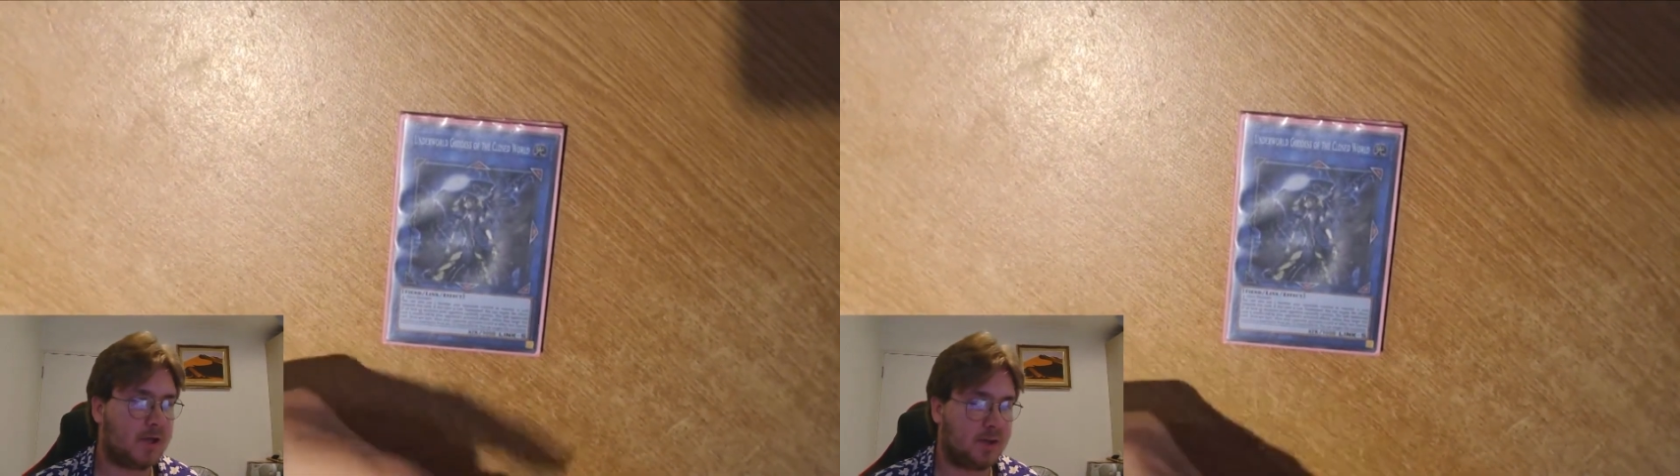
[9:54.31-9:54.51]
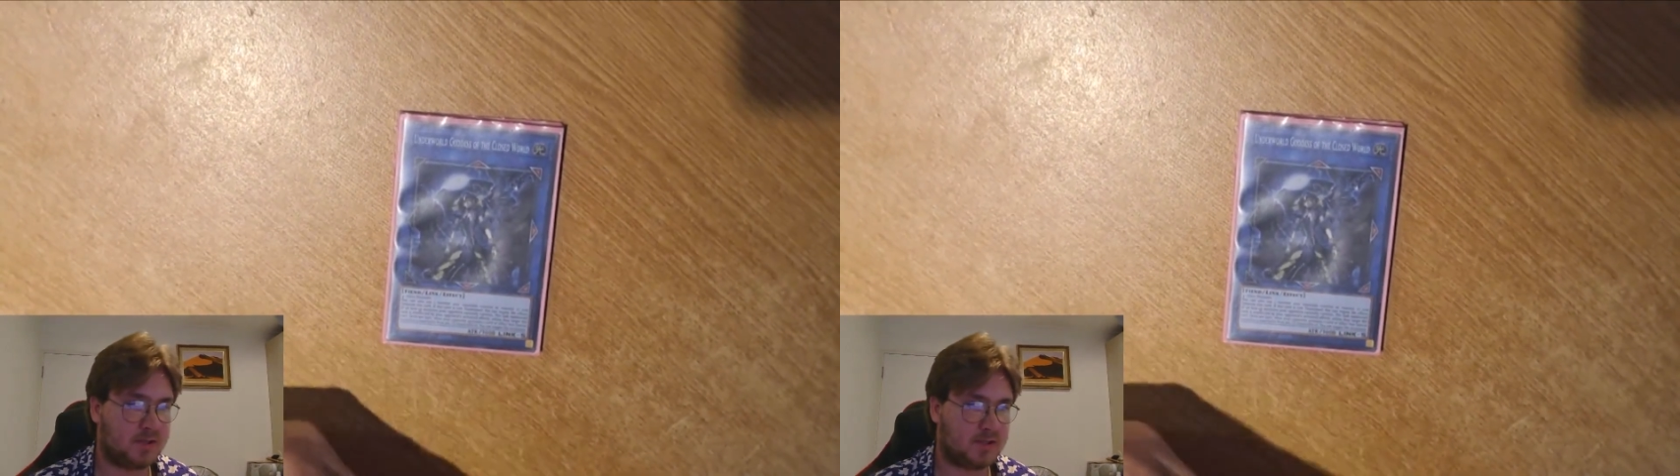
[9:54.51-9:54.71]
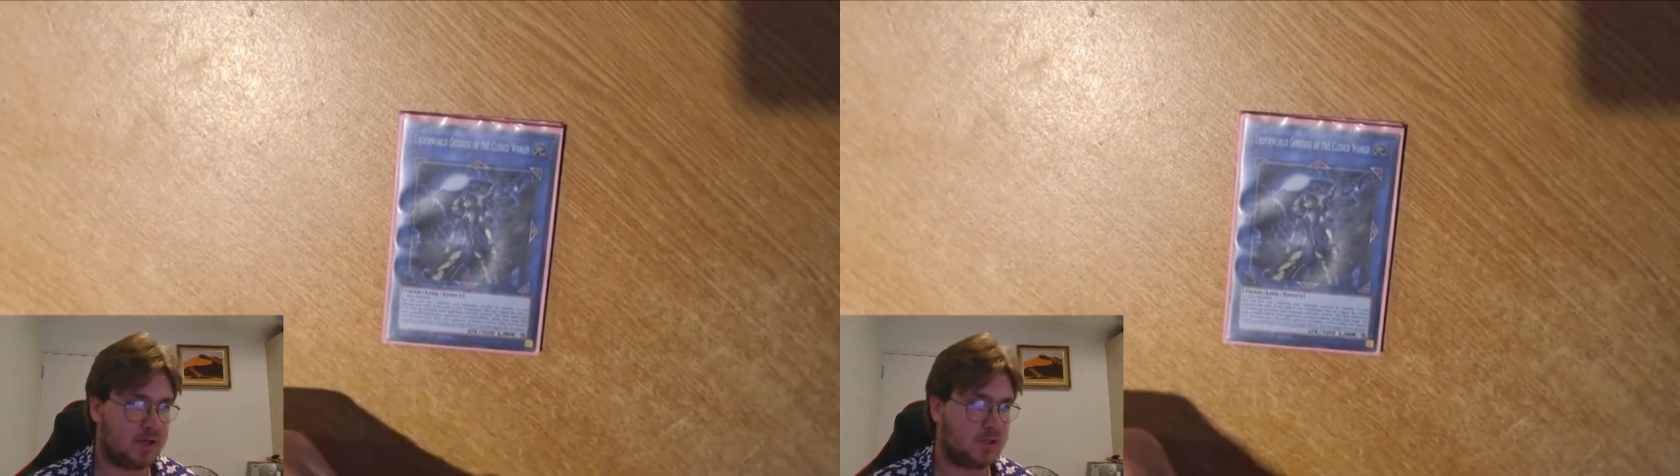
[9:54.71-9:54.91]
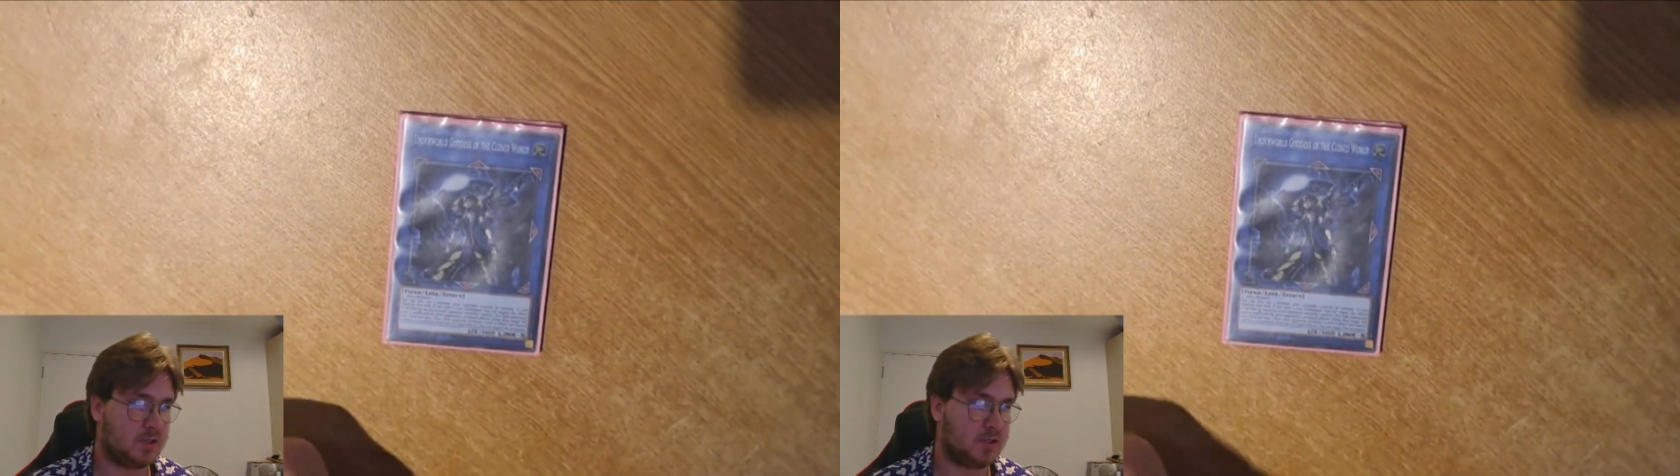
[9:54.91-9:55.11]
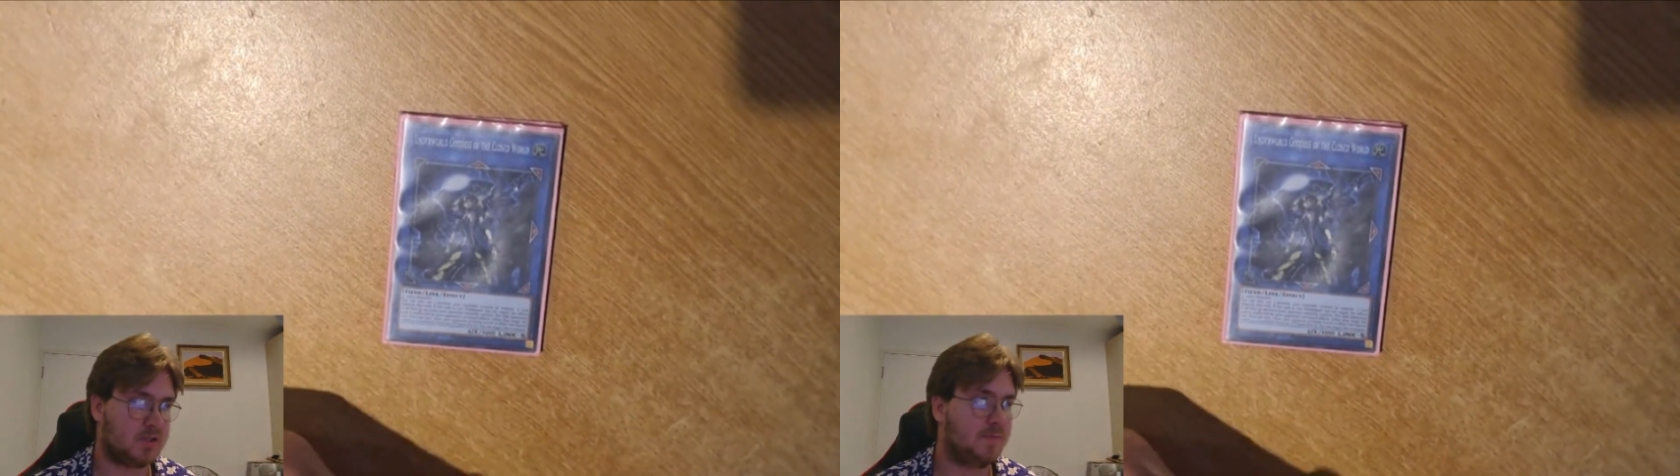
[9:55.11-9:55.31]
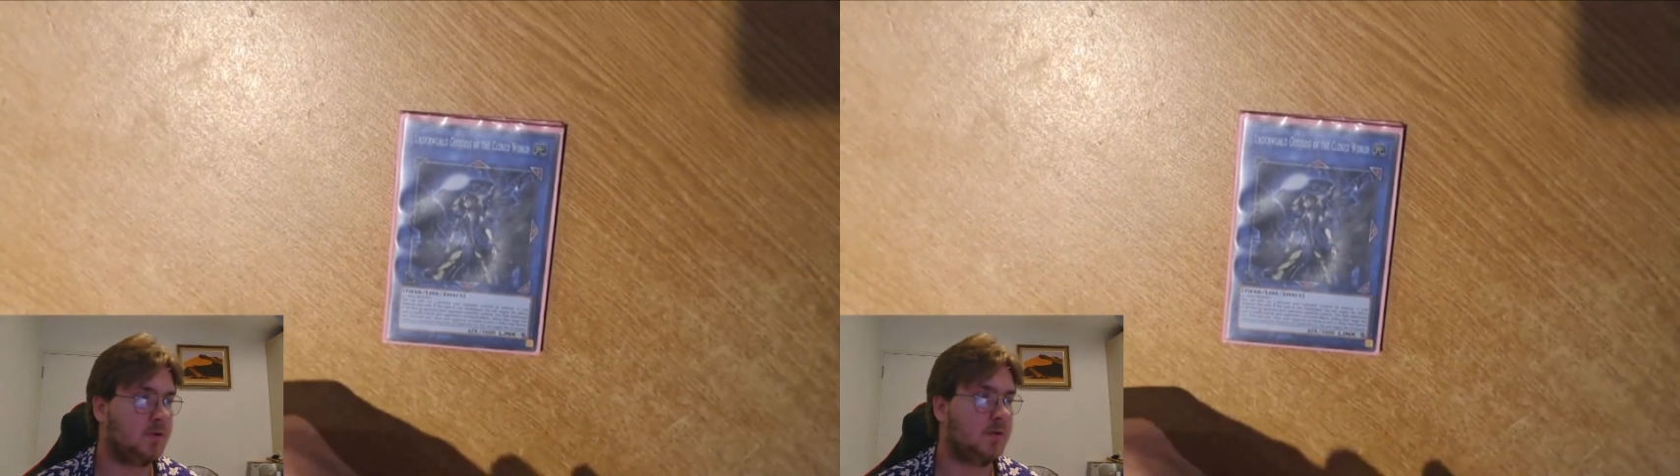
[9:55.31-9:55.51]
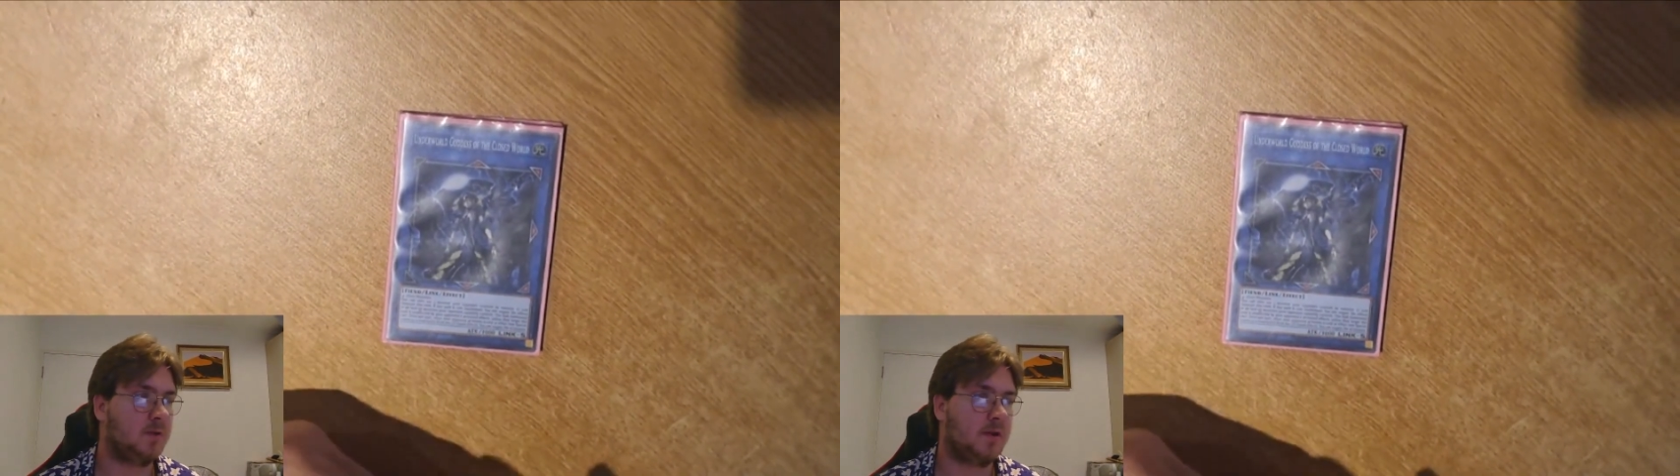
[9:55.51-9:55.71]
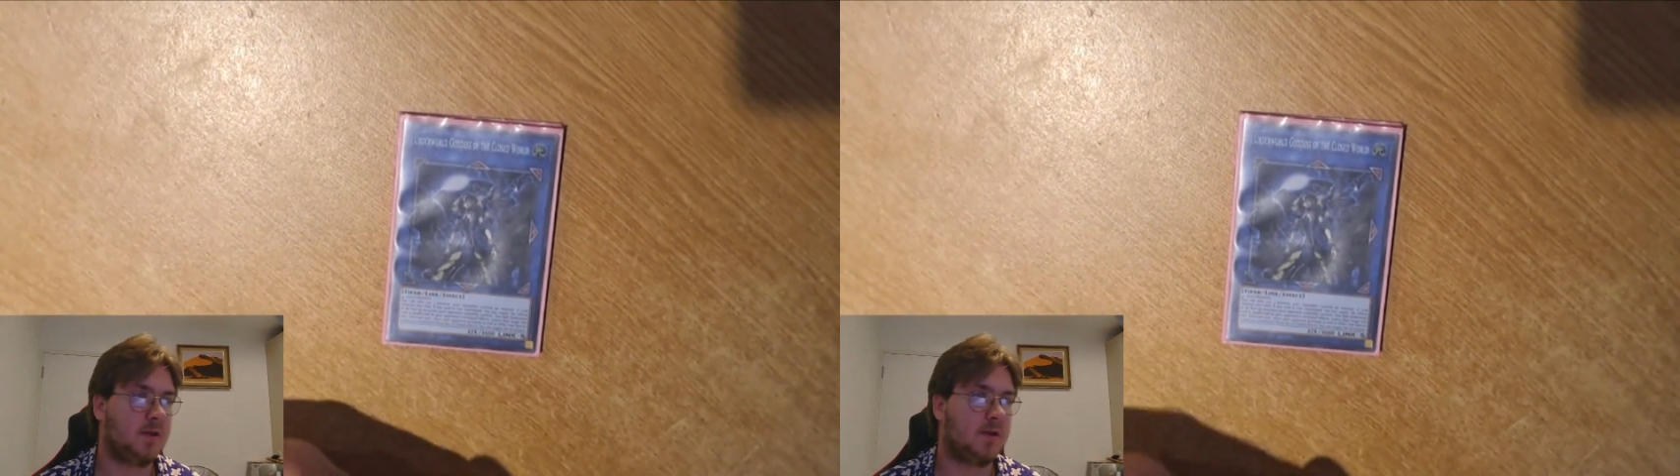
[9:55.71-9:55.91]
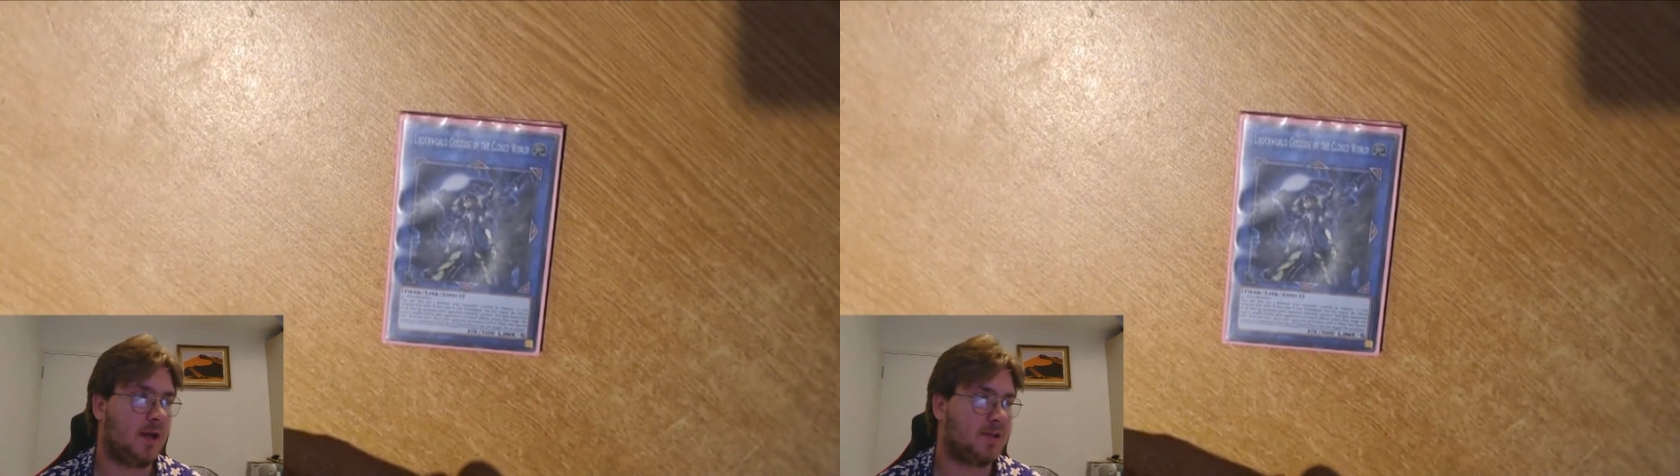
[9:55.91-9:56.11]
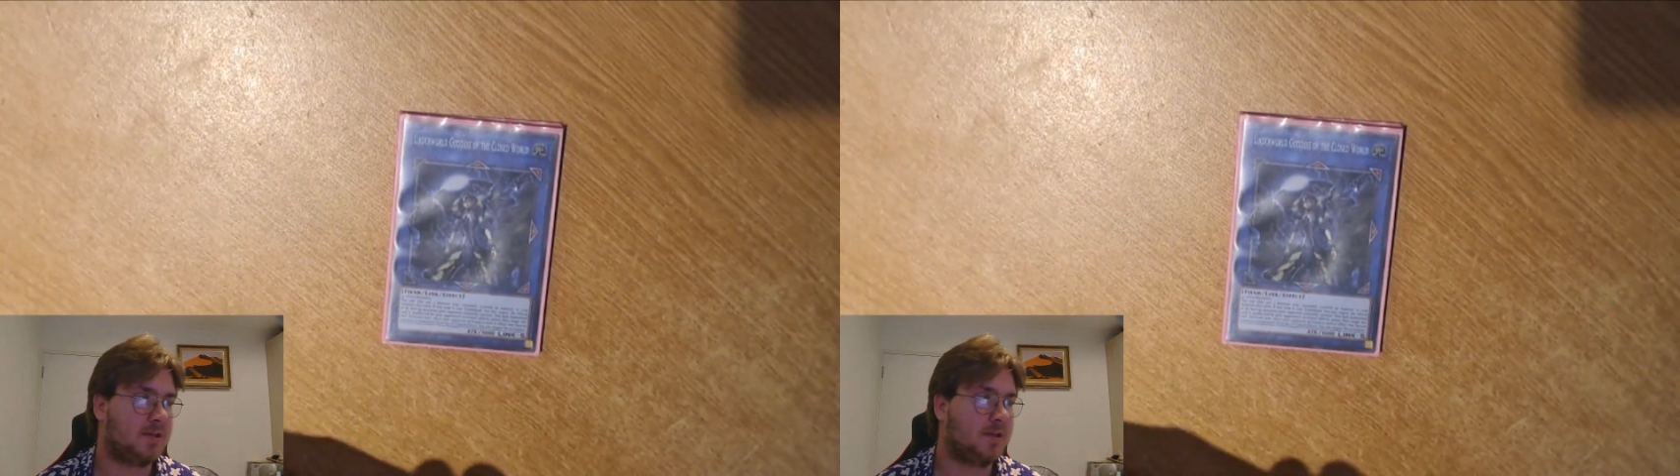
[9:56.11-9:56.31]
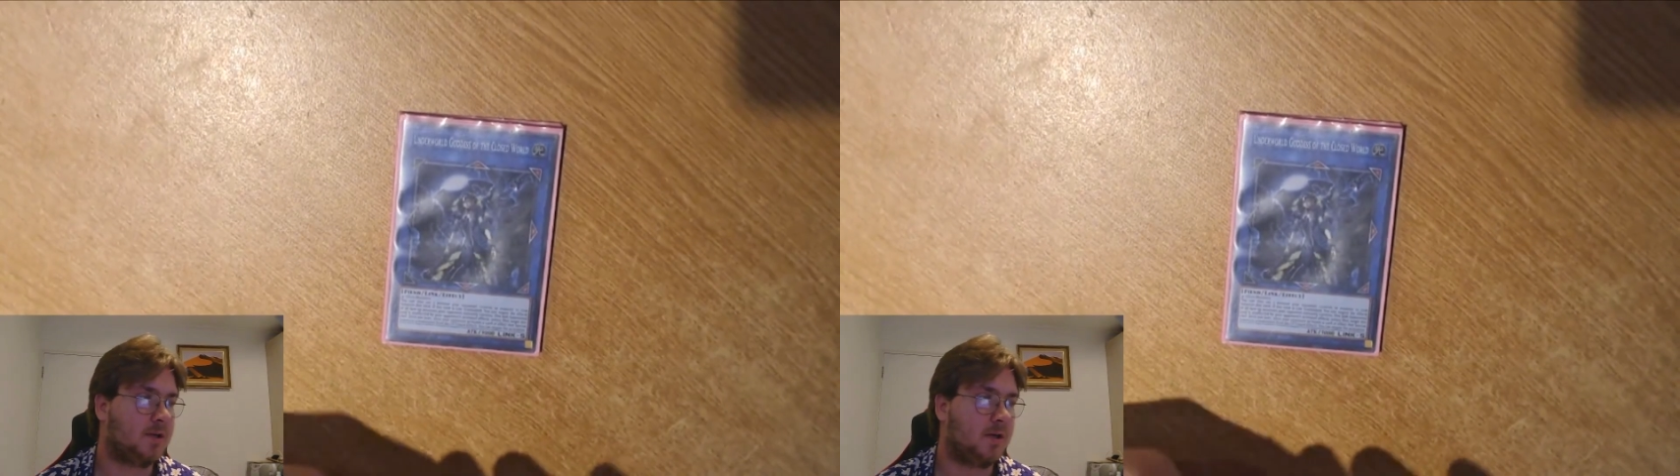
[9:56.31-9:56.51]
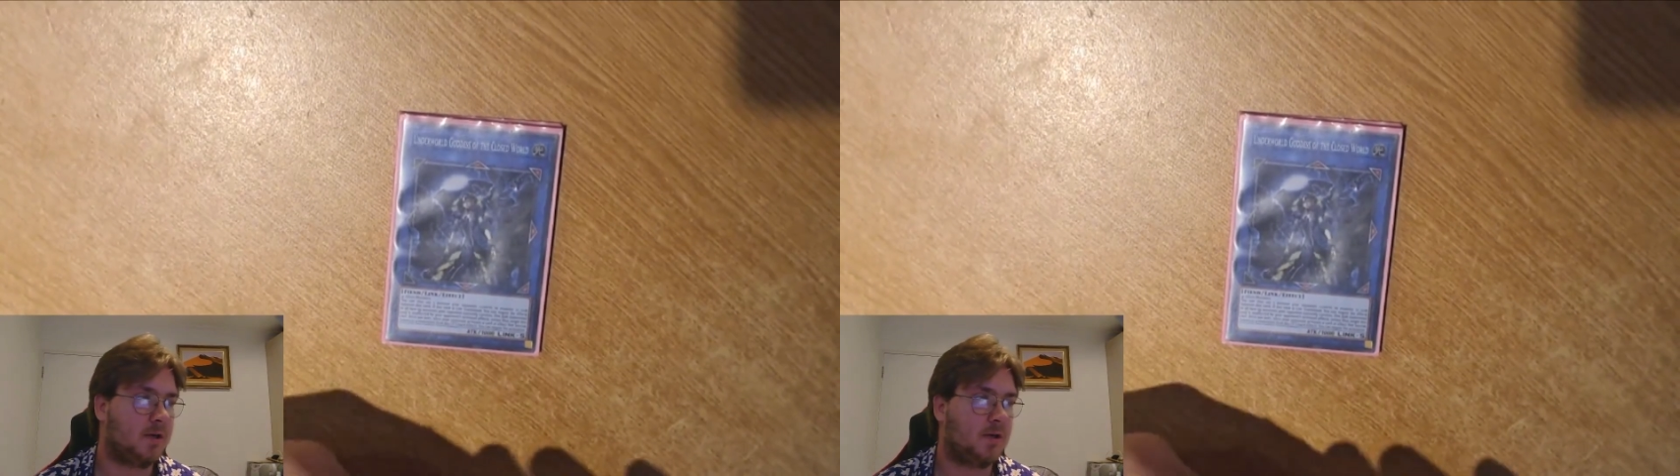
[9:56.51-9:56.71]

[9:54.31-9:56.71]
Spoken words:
Chaos Angel summoned with Light and Dark.